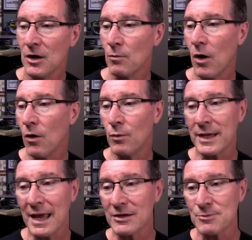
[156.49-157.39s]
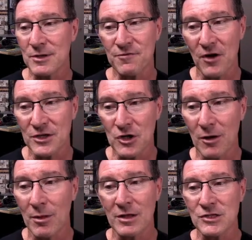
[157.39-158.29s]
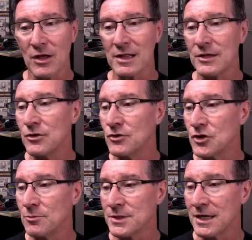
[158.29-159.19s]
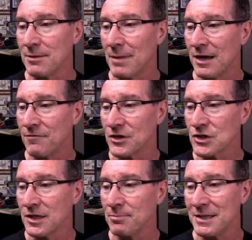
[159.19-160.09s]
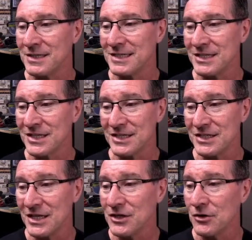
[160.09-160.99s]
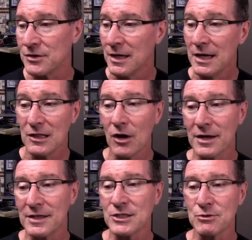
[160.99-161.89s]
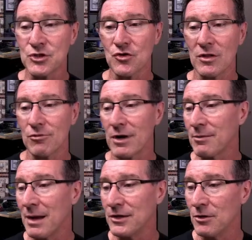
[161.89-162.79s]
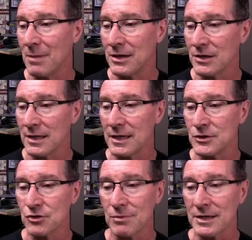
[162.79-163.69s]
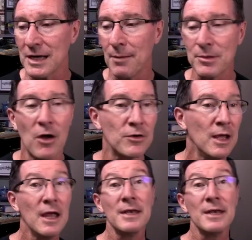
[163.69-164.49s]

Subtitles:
While we cannot specify a timeline, it's likely YouTube syncing may eventually be discontinued. In light of this, we strongly recommend you manually direct upload.